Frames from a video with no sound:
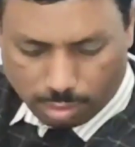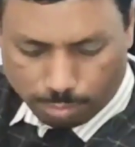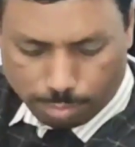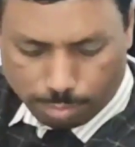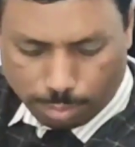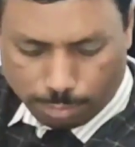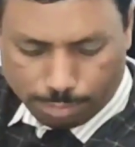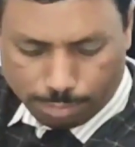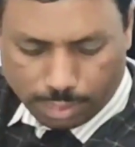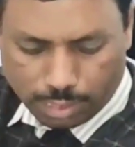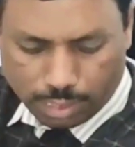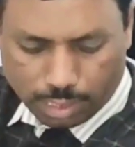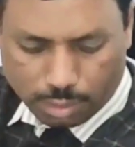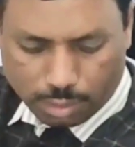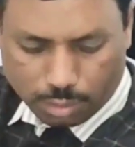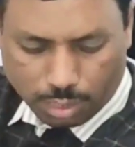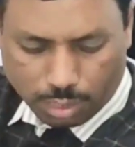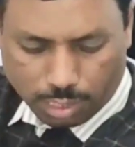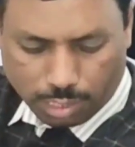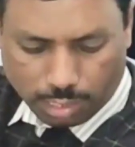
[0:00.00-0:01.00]

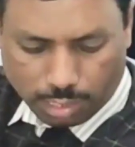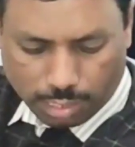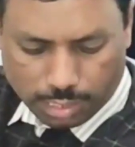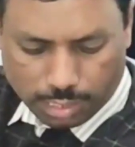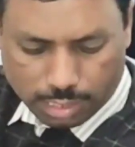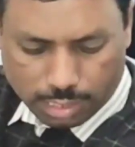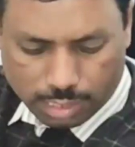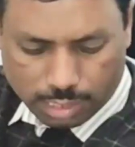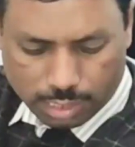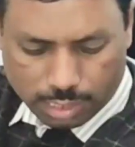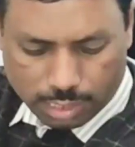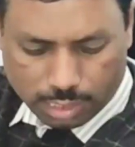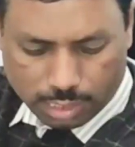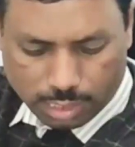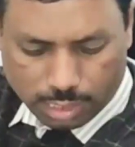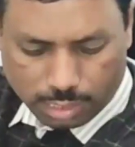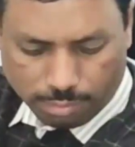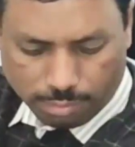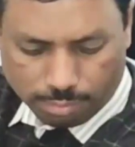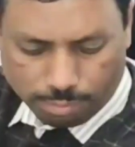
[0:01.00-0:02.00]
perpendicular
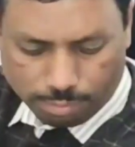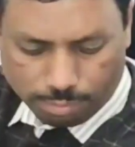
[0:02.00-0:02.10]
insertion.